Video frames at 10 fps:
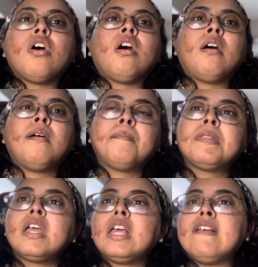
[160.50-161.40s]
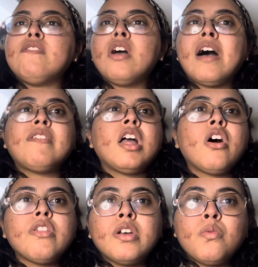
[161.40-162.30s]
um, if you have a
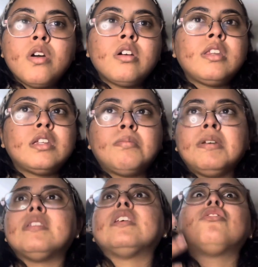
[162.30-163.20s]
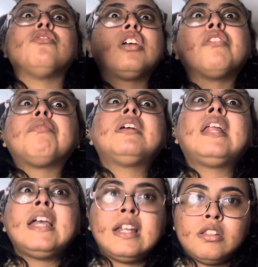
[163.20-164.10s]
health and wellness business you can
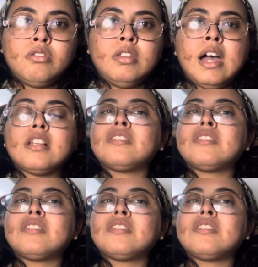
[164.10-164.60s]
relate it to that